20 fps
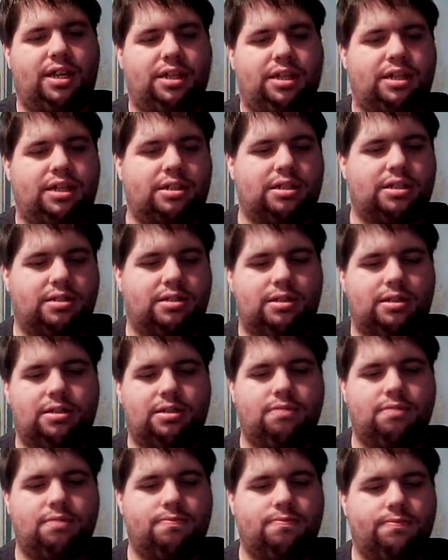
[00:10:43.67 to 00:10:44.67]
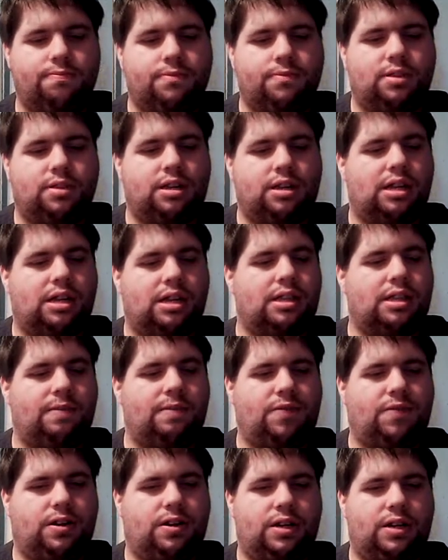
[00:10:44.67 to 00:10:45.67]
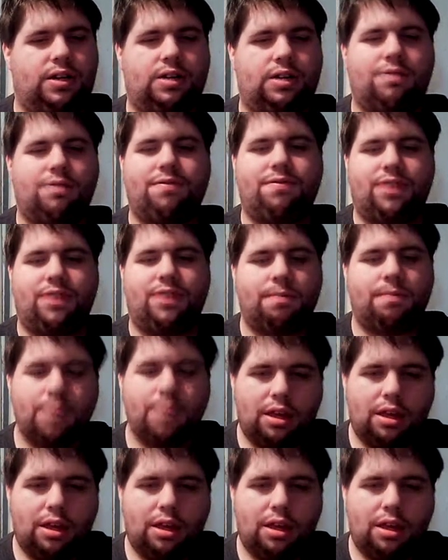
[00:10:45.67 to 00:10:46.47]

has got them very goofy.